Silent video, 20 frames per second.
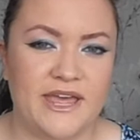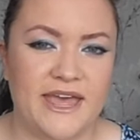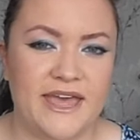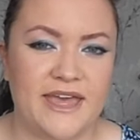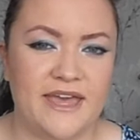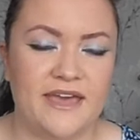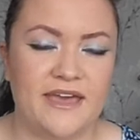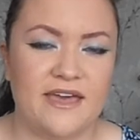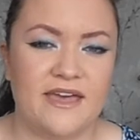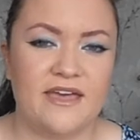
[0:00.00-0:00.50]

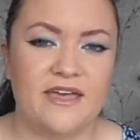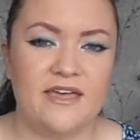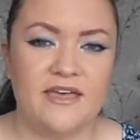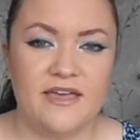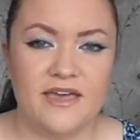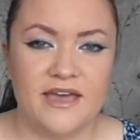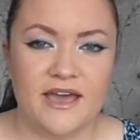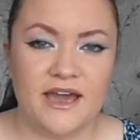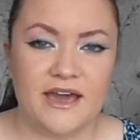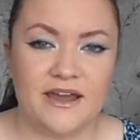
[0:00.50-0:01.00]
kick,
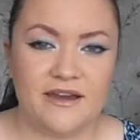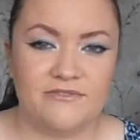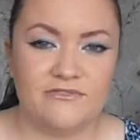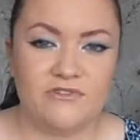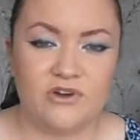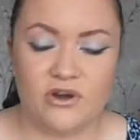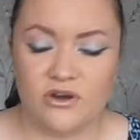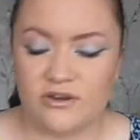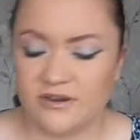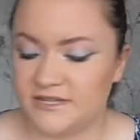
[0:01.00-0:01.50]
and
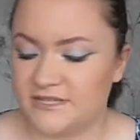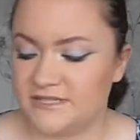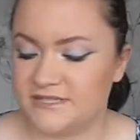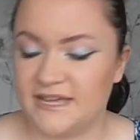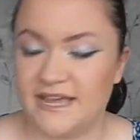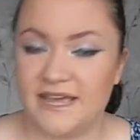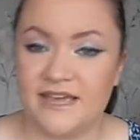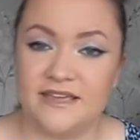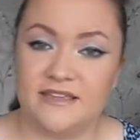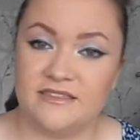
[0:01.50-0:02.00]
I've got to
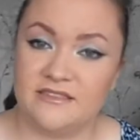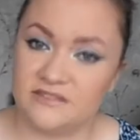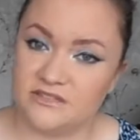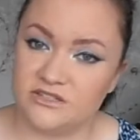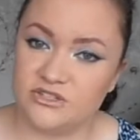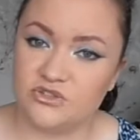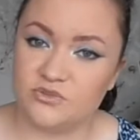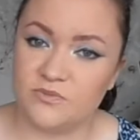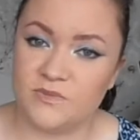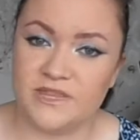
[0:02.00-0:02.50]
say
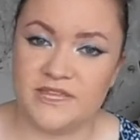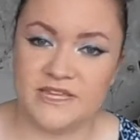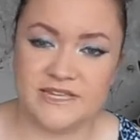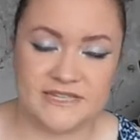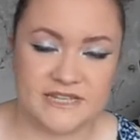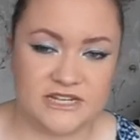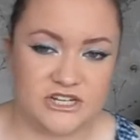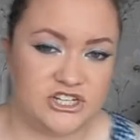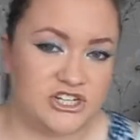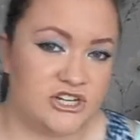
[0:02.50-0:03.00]
some of
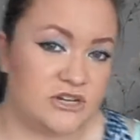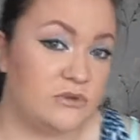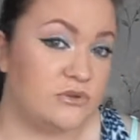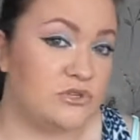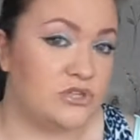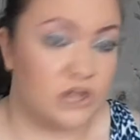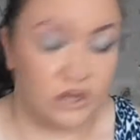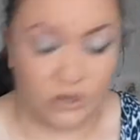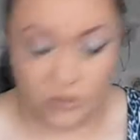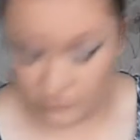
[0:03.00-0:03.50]
these
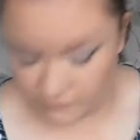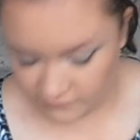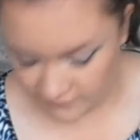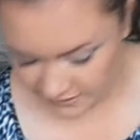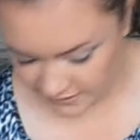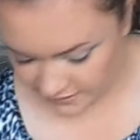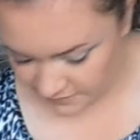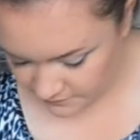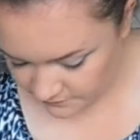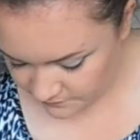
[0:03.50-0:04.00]
eyeshadows are
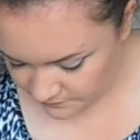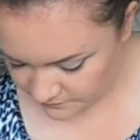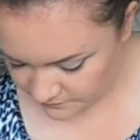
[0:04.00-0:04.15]
lovely.